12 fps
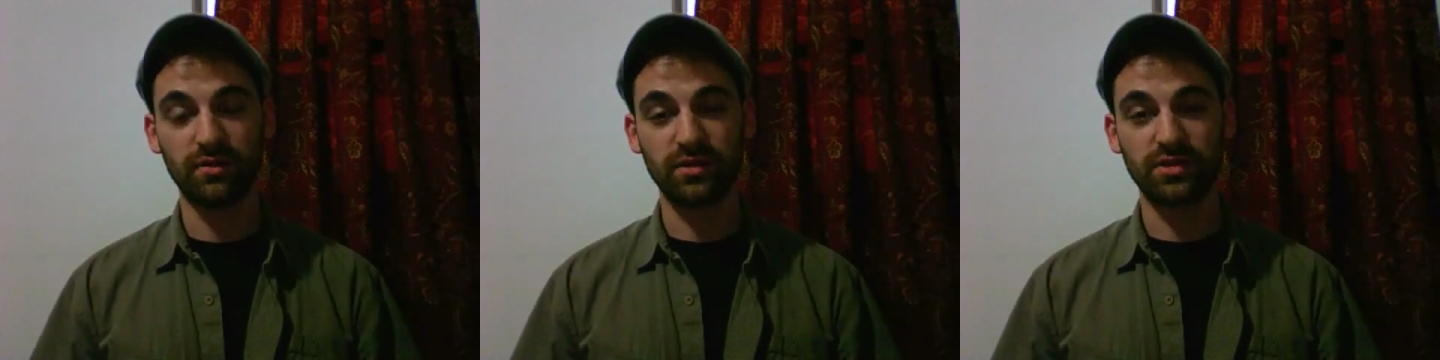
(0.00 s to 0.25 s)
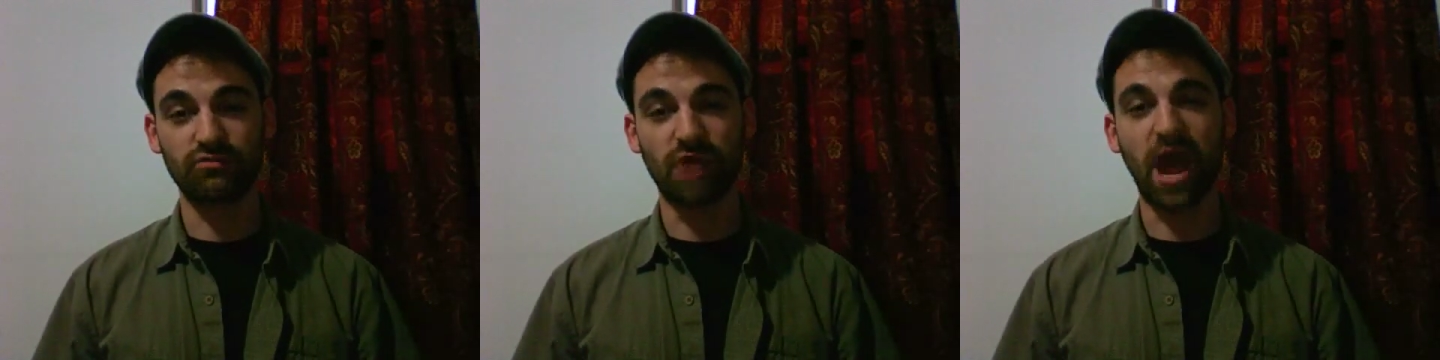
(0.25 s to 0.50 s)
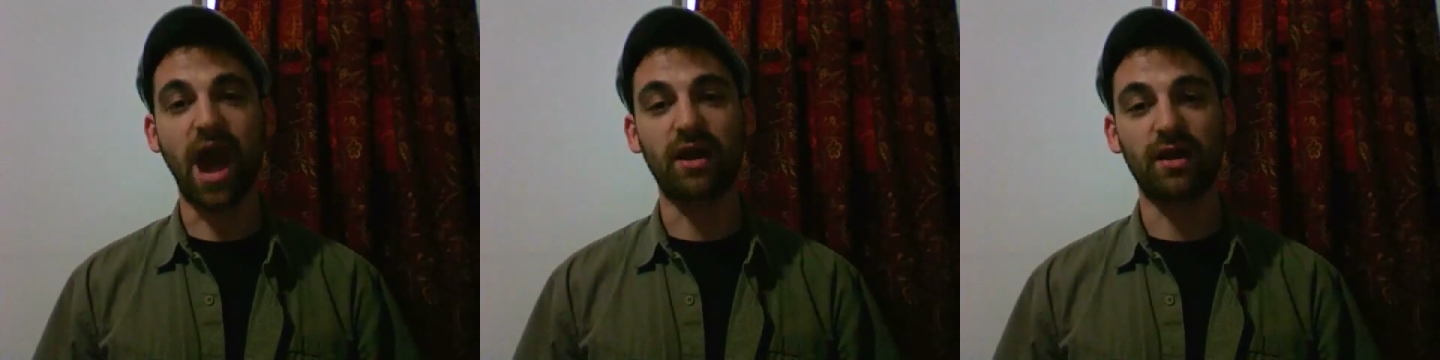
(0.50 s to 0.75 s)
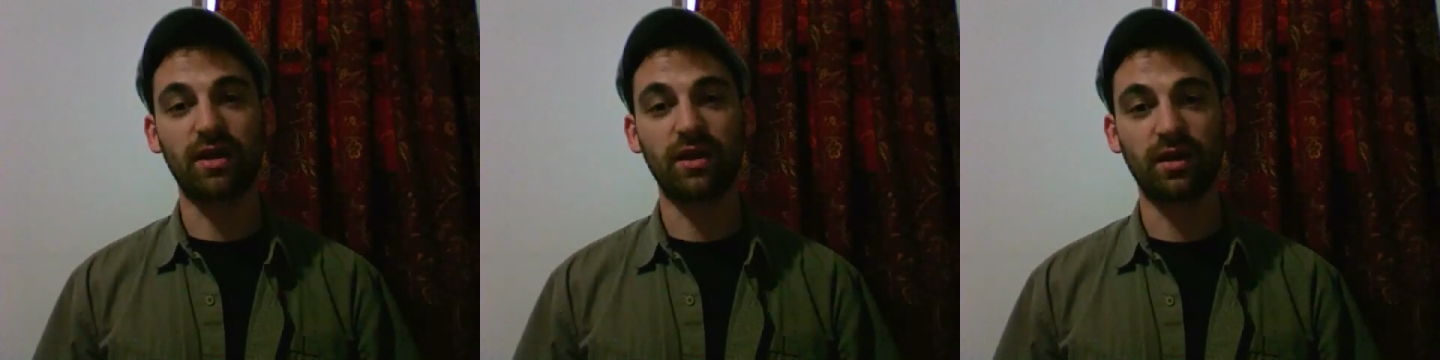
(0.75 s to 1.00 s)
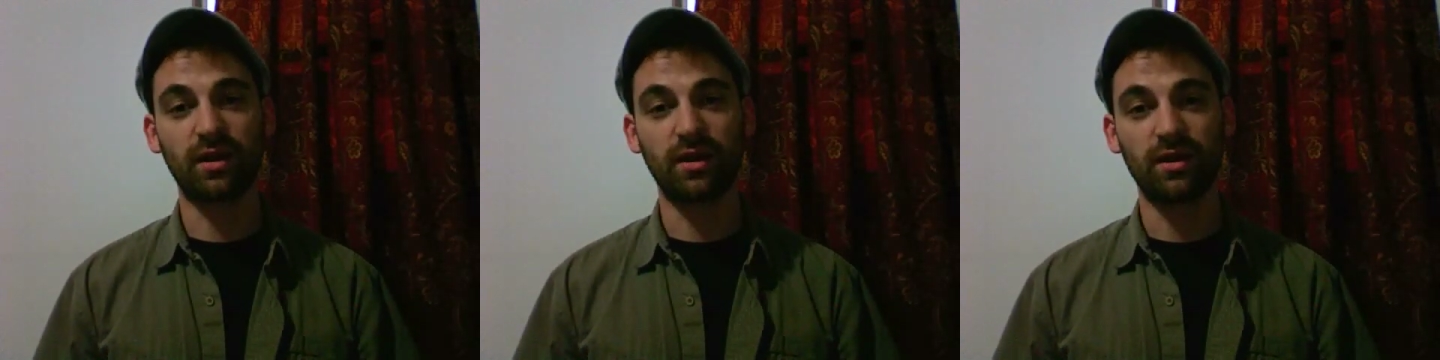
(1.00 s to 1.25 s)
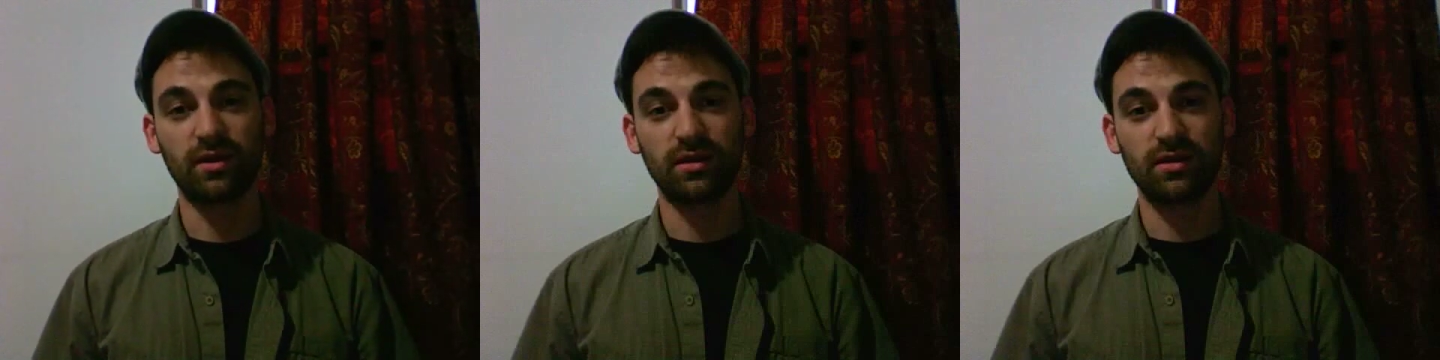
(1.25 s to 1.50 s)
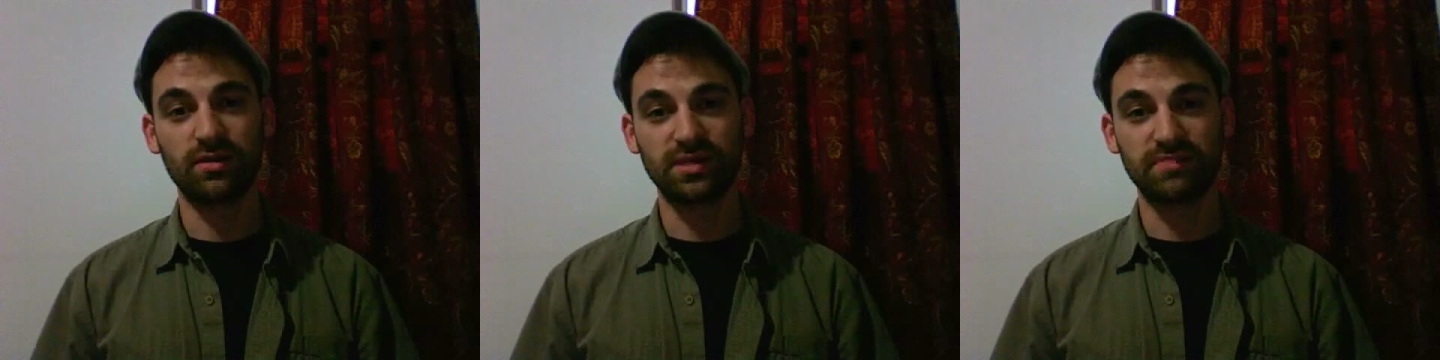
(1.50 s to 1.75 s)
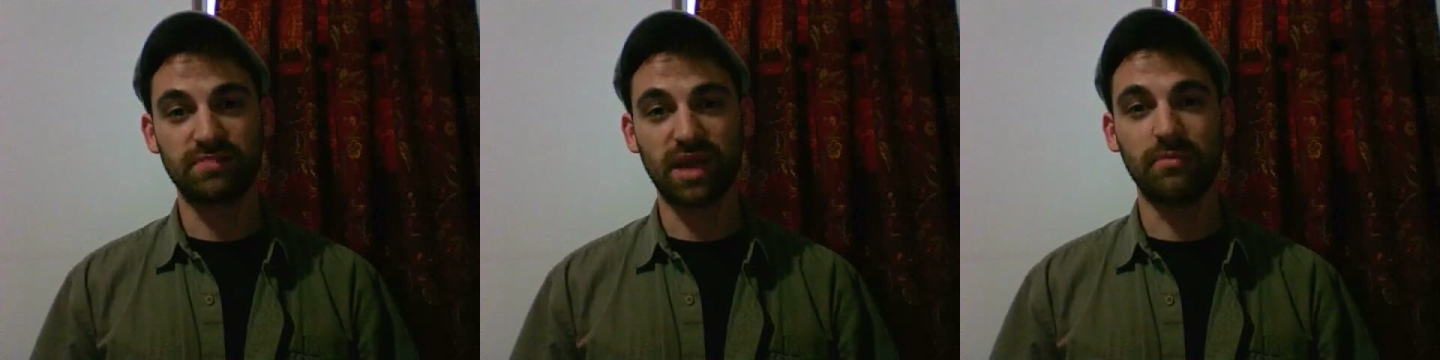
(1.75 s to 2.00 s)
This rock,
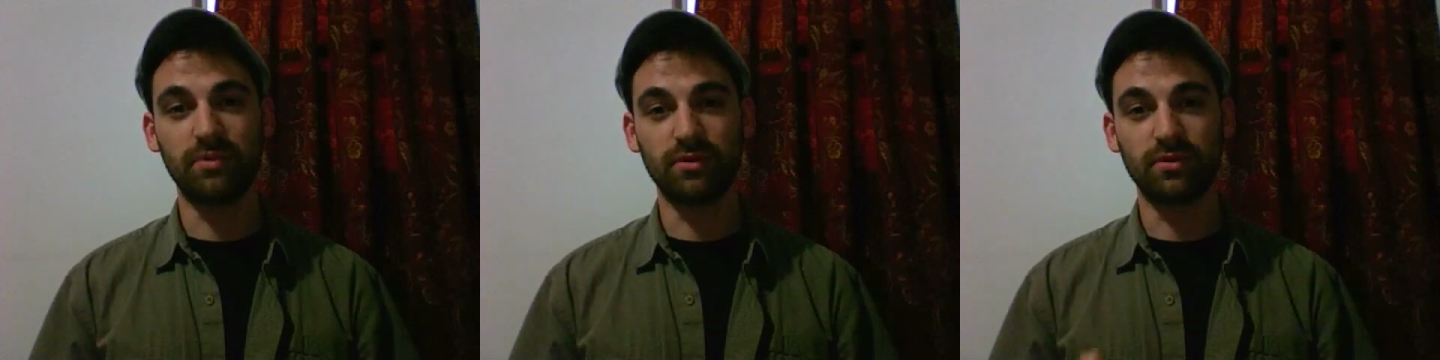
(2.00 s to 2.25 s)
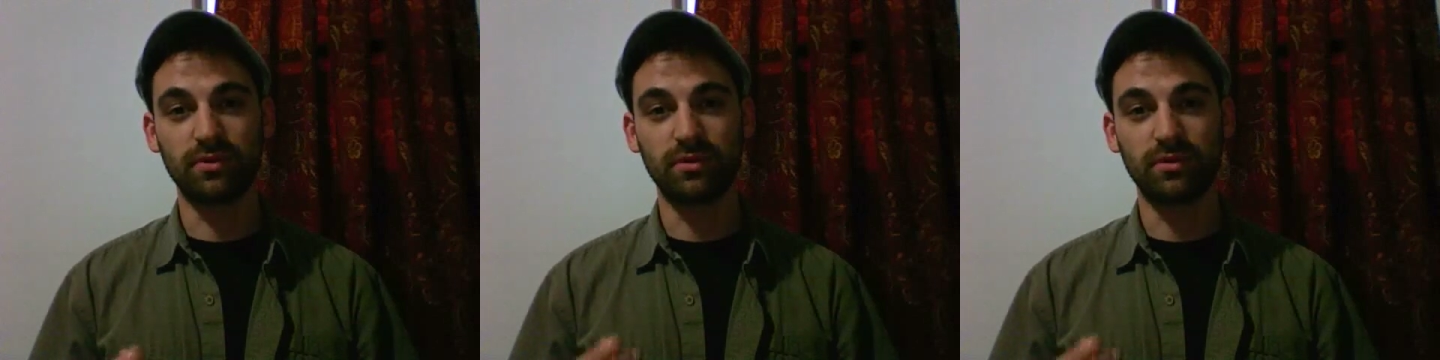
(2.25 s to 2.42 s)
this pebble